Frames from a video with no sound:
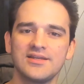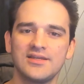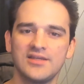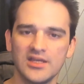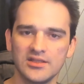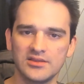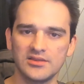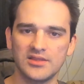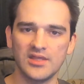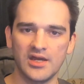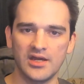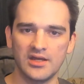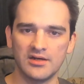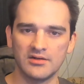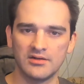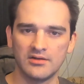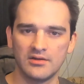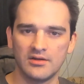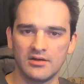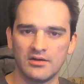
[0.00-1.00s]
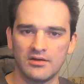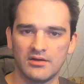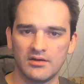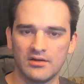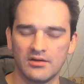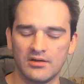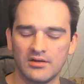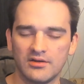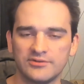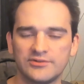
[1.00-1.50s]
get that.
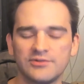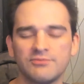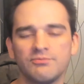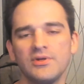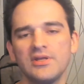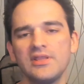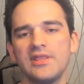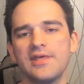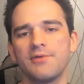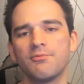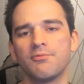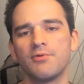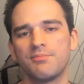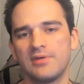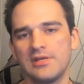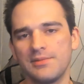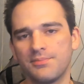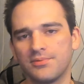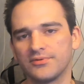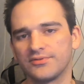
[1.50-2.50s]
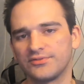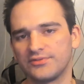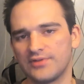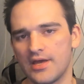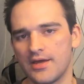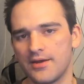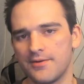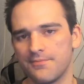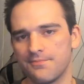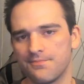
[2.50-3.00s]
So really, when people
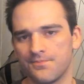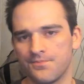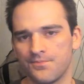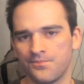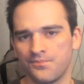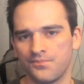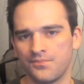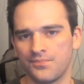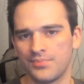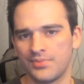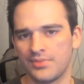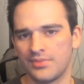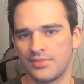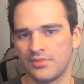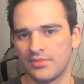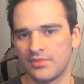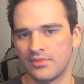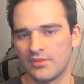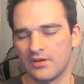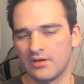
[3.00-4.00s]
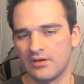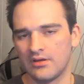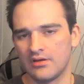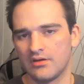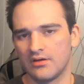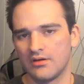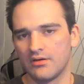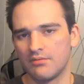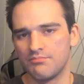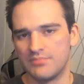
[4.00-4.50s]
said,
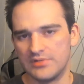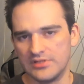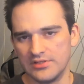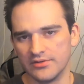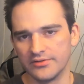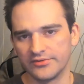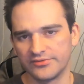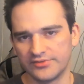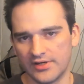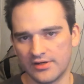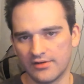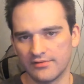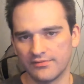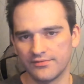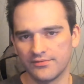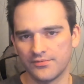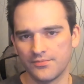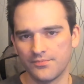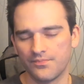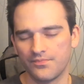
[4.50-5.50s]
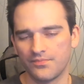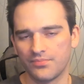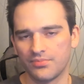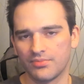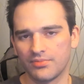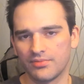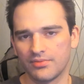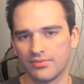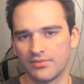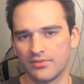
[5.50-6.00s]
be yourself,
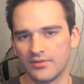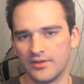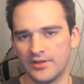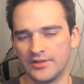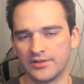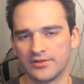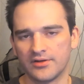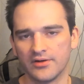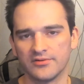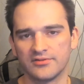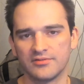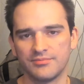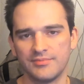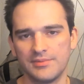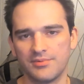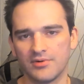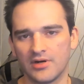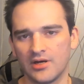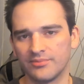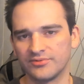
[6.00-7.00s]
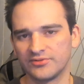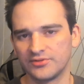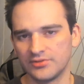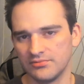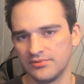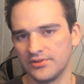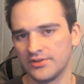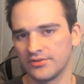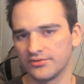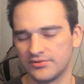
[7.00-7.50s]
it occurred to me perhaps too
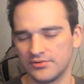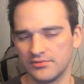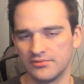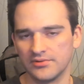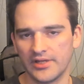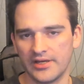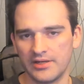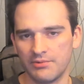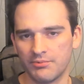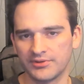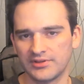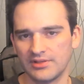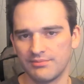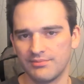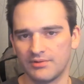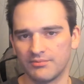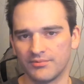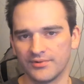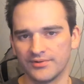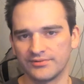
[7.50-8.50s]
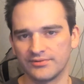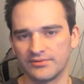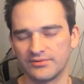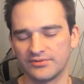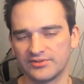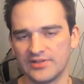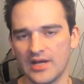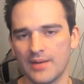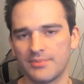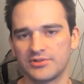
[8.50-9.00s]
little too late. What they meant was
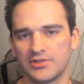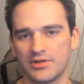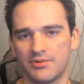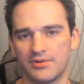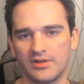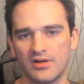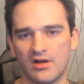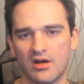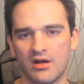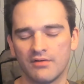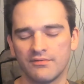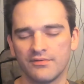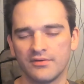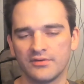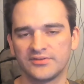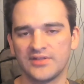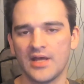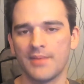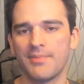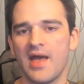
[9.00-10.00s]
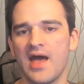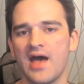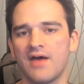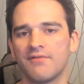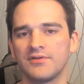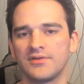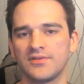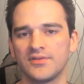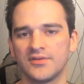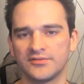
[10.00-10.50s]
stop showing off. Stop
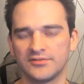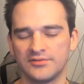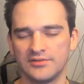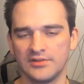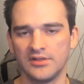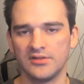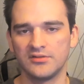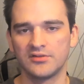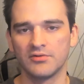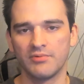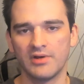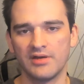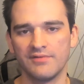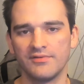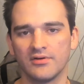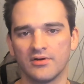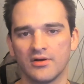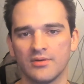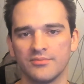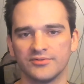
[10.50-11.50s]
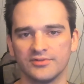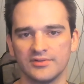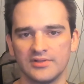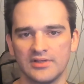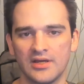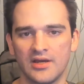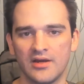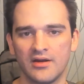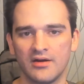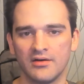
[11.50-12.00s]
having this need to wave your arms in the
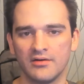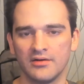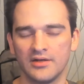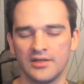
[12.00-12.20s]
air,